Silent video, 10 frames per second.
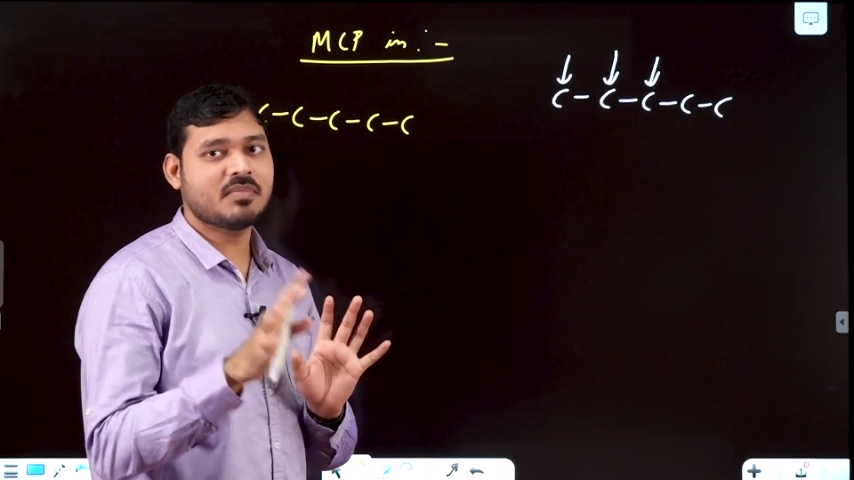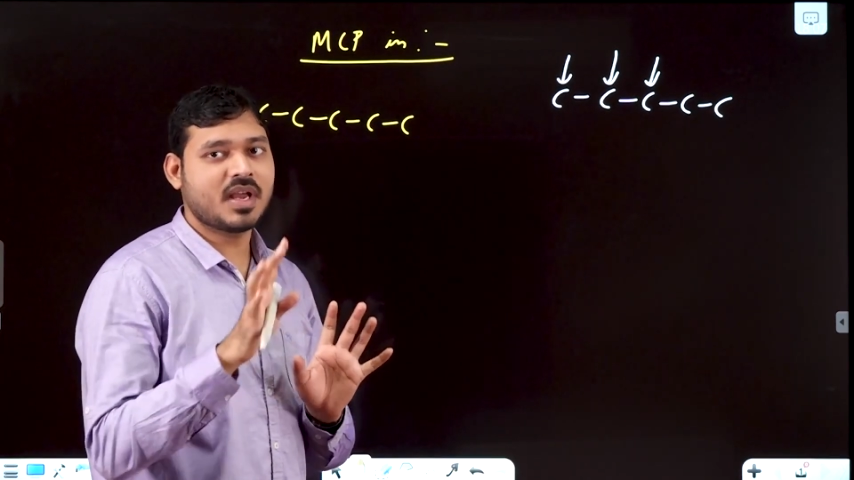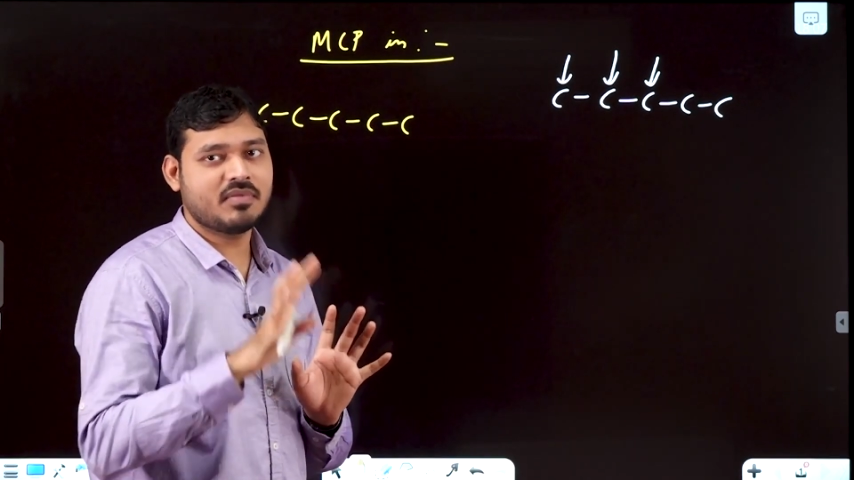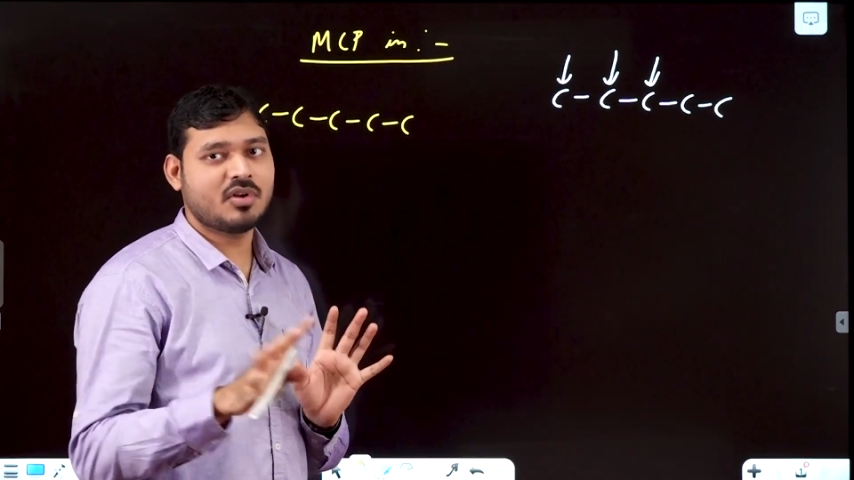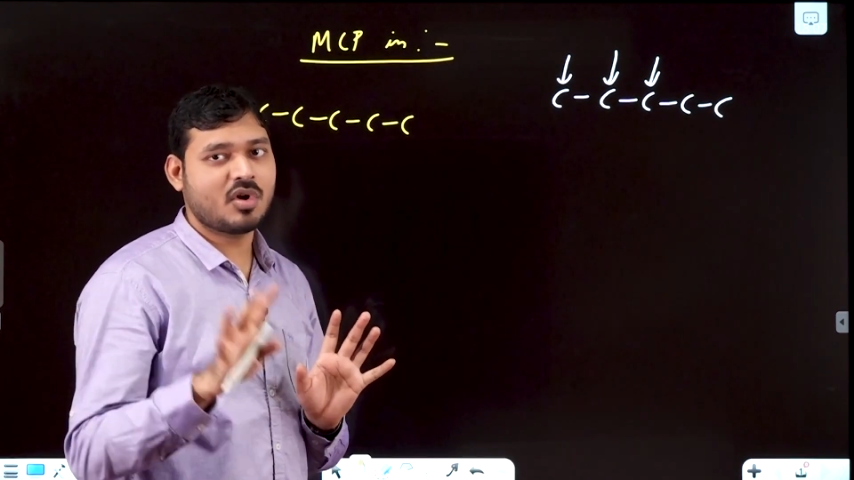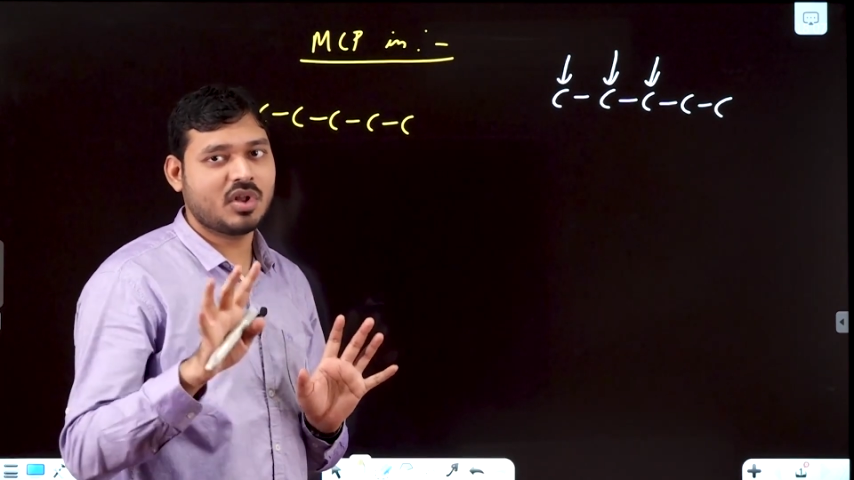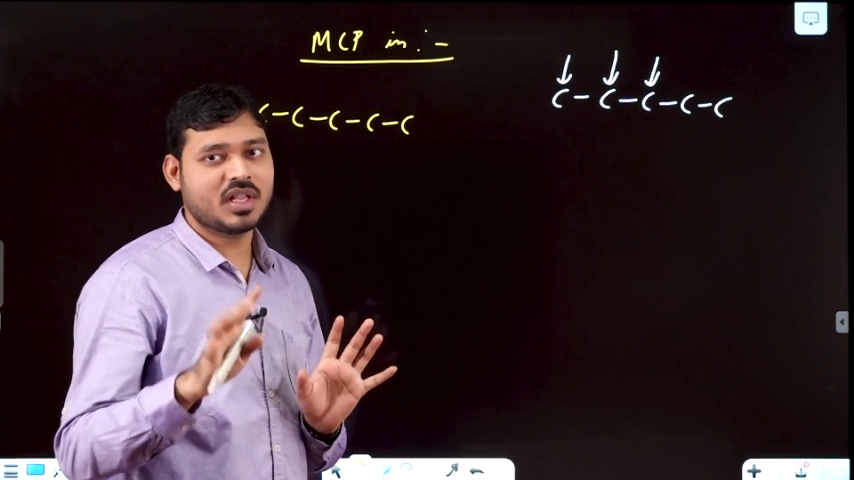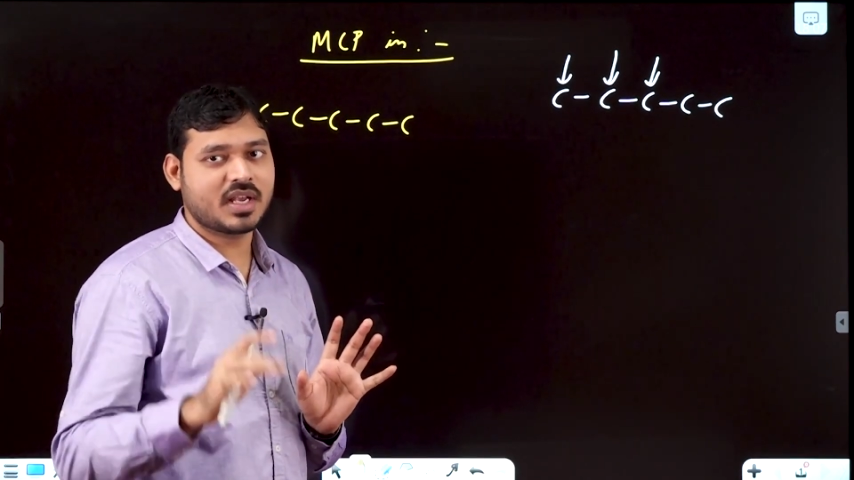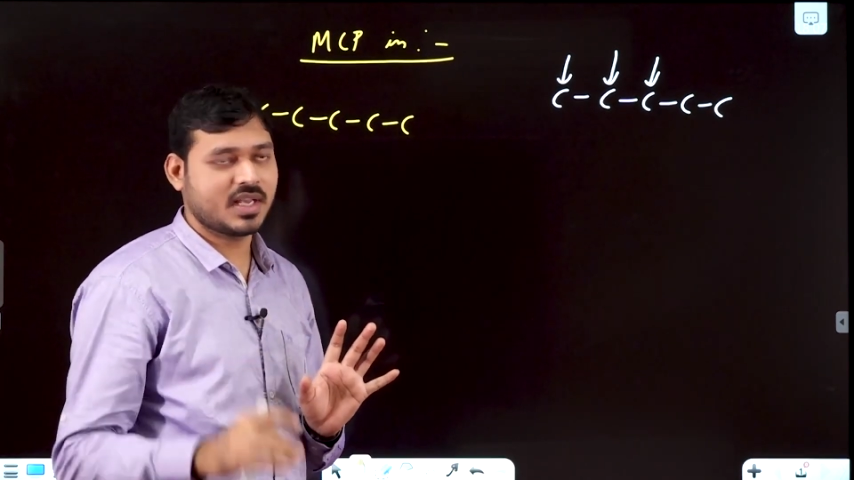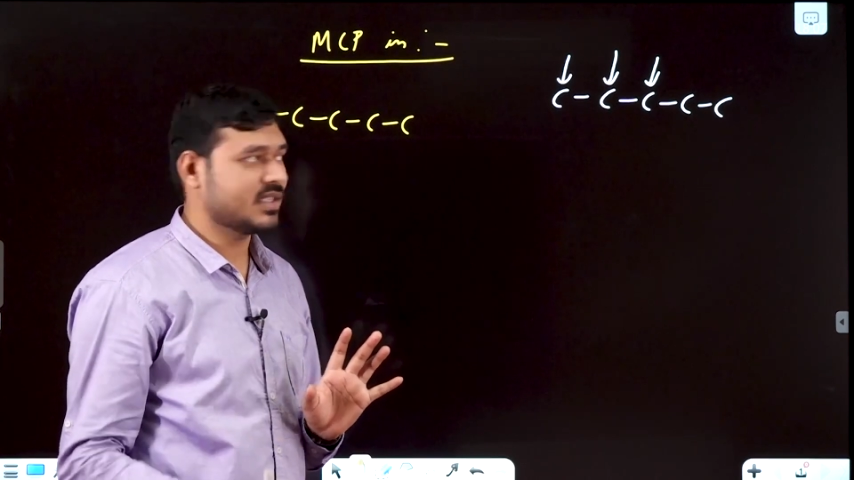by 1 all
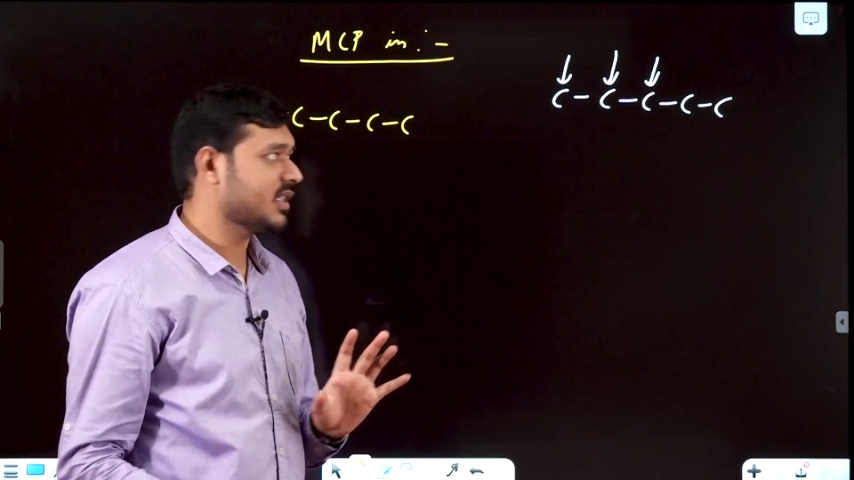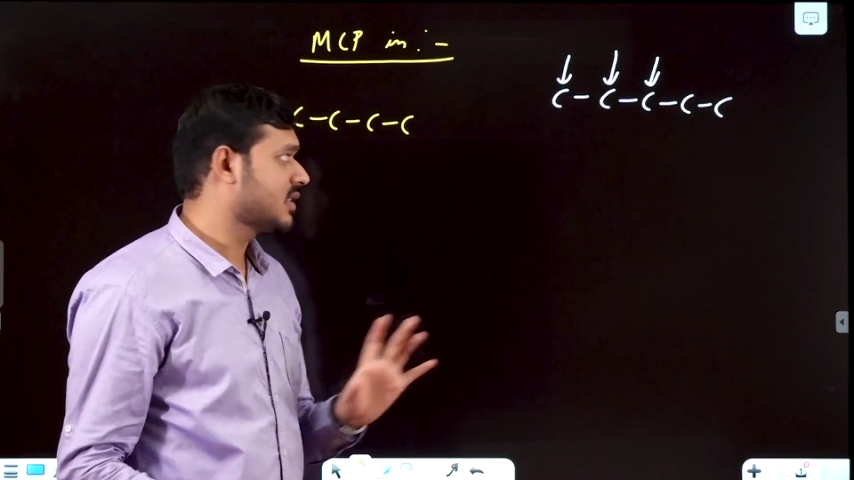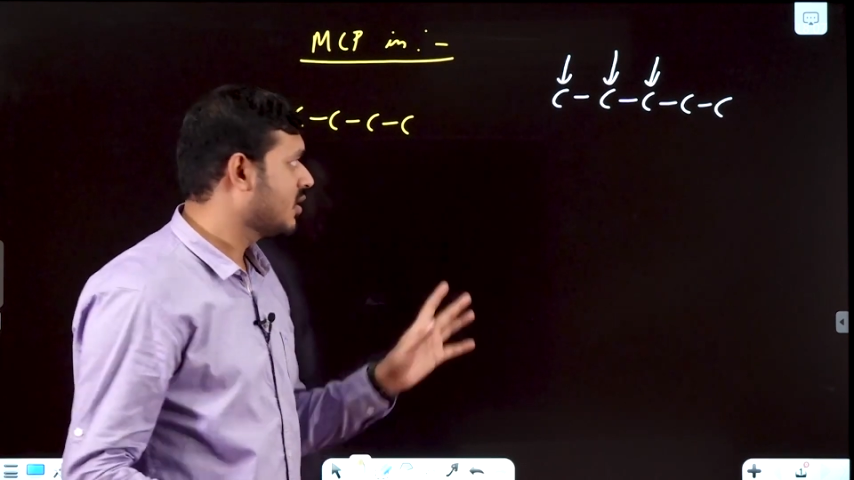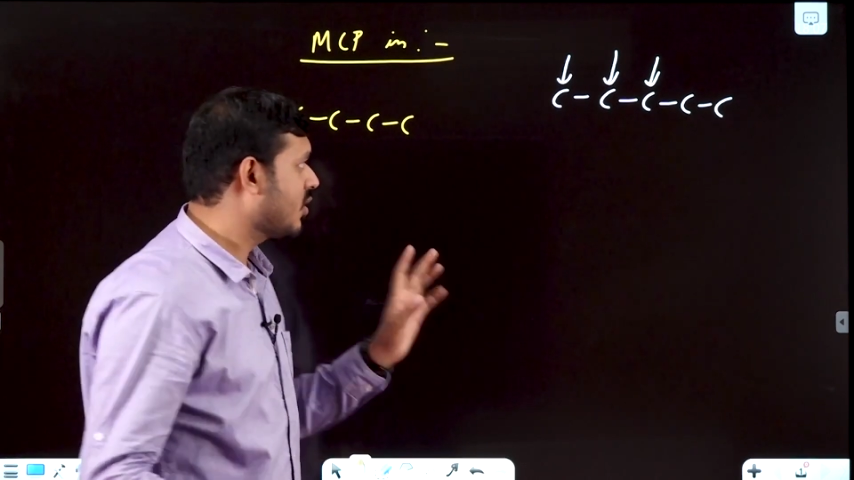the cases.